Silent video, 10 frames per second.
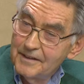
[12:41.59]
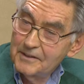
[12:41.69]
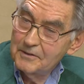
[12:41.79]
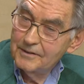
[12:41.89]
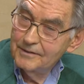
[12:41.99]
I
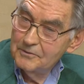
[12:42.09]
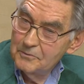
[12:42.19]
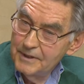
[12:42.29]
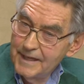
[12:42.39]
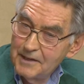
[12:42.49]
think
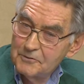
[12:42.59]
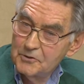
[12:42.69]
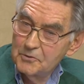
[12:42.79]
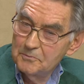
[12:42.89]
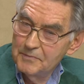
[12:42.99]
we
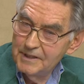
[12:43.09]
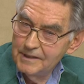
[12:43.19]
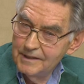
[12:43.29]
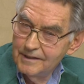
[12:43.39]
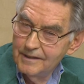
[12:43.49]
have to
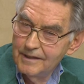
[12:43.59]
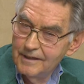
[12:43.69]
be